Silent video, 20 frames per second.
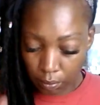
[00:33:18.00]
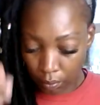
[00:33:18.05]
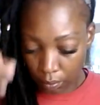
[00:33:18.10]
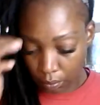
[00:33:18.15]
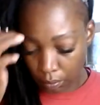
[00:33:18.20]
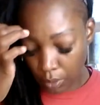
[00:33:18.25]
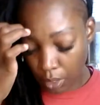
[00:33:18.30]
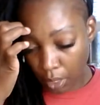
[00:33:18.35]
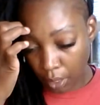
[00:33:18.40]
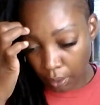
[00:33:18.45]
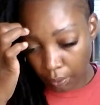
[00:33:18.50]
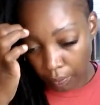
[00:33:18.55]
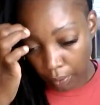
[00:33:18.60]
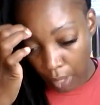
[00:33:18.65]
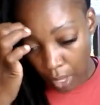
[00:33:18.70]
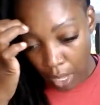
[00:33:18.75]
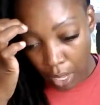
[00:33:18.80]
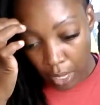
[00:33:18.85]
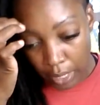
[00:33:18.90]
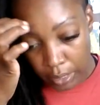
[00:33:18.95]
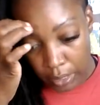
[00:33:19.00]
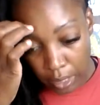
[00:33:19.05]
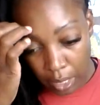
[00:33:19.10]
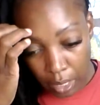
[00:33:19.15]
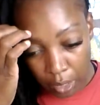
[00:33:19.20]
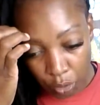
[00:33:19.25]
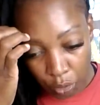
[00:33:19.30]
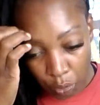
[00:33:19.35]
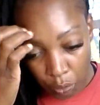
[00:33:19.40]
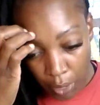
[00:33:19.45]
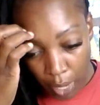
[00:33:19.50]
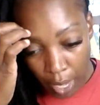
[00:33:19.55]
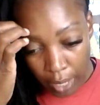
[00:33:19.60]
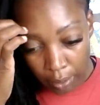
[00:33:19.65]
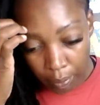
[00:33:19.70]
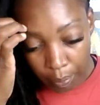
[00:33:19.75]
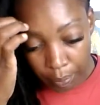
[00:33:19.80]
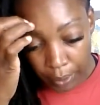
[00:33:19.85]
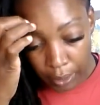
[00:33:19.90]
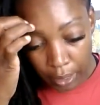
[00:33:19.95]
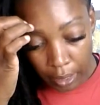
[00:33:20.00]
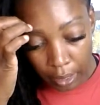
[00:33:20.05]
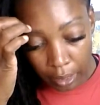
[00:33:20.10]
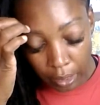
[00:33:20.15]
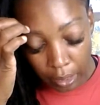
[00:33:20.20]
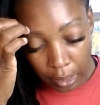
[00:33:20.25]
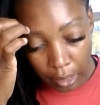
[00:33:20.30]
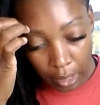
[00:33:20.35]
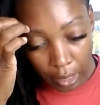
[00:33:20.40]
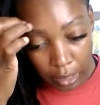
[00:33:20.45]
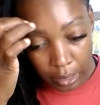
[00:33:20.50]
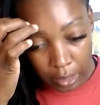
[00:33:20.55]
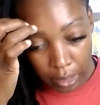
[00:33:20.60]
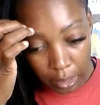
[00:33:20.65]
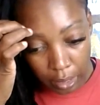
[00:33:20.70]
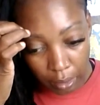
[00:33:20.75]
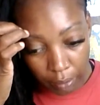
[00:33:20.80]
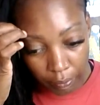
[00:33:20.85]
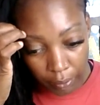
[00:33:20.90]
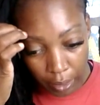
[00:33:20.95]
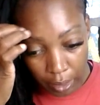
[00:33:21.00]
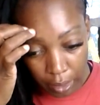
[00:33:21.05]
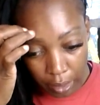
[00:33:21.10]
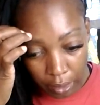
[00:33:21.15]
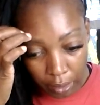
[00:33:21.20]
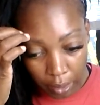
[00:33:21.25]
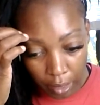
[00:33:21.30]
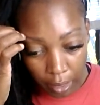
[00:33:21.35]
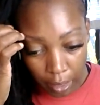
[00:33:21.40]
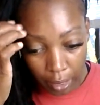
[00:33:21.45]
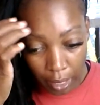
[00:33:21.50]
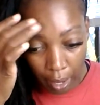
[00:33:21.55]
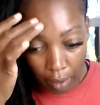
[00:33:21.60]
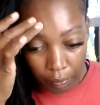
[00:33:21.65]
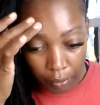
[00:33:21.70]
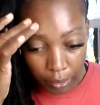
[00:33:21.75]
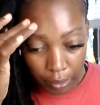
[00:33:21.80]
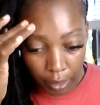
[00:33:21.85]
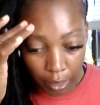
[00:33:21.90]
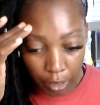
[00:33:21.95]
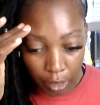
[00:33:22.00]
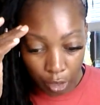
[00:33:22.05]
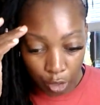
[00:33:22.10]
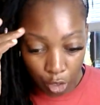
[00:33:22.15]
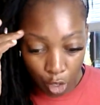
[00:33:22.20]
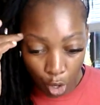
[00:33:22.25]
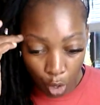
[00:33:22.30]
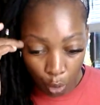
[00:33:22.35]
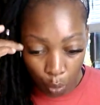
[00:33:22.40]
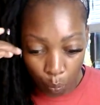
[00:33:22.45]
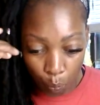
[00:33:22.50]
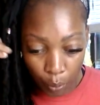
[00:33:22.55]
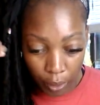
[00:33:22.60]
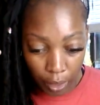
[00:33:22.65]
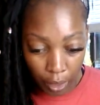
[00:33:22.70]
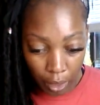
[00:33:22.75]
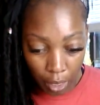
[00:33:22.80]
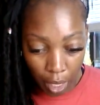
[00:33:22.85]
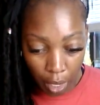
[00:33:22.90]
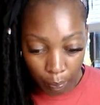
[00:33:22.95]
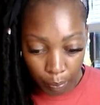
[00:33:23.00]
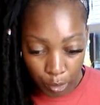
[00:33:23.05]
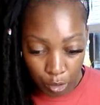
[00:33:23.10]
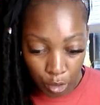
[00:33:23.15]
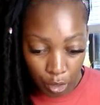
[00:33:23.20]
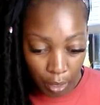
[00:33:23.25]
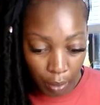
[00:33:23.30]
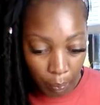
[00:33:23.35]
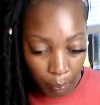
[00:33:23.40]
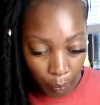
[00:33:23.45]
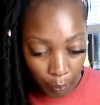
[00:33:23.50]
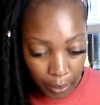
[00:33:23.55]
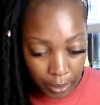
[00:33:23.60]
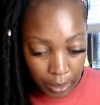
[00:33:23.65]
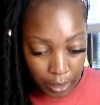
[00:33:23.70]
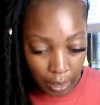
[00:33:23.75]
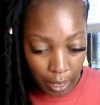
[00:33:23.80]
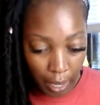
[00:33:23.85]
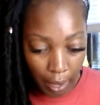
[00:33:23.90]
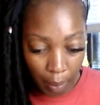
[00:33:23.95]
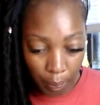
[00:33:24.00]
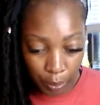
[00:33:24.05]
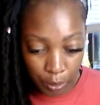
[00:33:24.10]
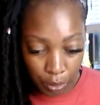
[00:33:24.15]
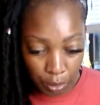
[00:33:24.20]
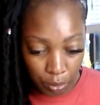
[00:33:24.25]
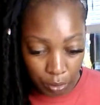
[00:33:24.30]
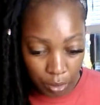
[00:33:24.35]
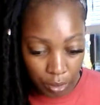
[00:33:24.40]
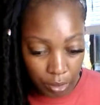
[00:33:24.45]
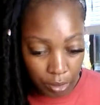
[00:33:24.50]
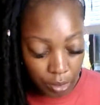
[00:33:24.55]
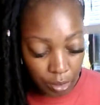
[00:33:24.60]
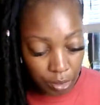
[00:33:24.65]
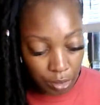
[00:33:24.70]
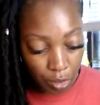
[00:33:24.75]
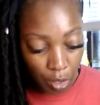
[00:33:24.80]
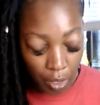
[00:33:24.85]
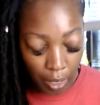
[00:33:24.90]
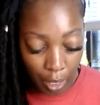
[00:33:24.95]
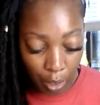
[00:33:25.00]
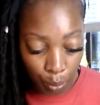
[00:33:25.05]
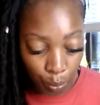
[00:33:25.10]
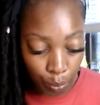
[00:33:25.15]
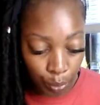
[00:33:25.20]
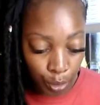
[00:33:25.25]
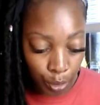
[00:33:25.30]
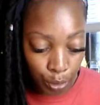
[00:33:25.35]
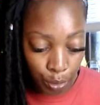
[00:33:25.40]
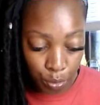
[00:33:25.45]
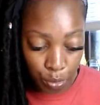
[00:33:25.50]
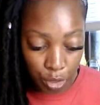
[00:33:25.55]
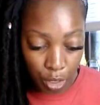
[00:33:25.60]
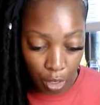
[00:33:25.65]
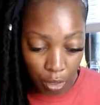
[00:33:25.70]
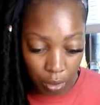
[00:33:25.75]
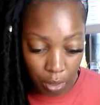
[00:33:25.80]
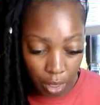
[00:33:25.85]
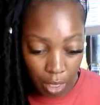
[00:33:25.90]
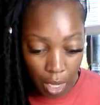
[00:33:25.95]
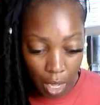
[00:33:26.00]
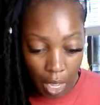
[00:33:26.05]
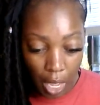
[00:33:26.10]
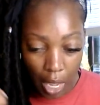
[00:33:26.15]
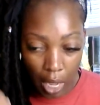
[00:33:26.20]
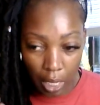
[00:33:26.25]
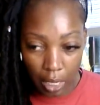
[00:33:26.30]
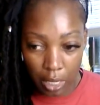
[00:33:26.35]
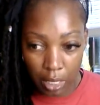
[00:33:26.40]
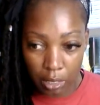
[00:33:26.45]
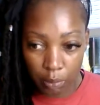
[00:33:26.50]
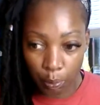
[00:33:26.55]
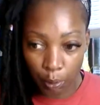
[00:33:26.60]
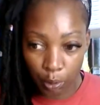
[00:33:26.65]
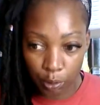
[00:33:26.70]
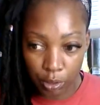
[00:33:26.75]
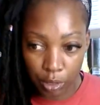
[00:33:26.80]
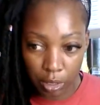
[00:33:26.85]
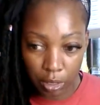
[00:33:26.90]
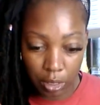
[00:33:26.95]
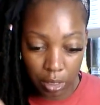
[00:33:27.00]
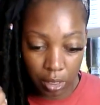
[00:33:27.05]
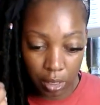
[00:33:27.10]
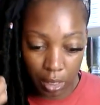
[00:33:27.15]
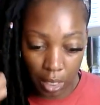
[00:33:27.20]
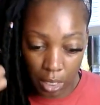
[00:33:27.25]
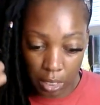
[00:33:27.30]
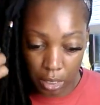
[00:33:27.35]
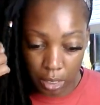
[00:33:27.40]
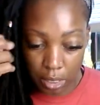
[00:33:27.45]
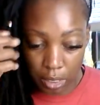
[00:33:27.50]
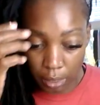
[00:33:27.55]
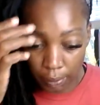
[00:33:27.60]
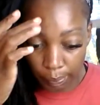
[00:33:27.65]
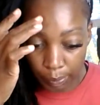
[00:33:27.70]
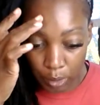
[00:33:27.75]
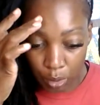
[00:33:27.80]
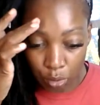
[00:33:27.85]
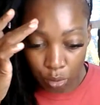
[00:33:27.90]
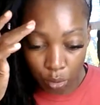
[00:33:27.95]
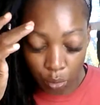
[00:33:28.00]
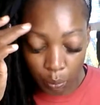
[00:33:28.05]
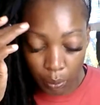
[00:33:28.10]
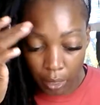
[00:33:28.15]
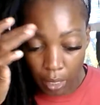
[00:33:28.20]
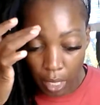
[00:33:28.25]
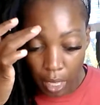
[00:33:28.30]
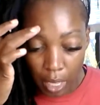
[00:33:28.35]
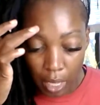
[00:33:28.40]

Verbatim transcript: Yeah. It's like you got to be inclined to give anything and everything a go when it comes to embracing the opportunities to start out on a new journey. And this person just doesn't seem to do it.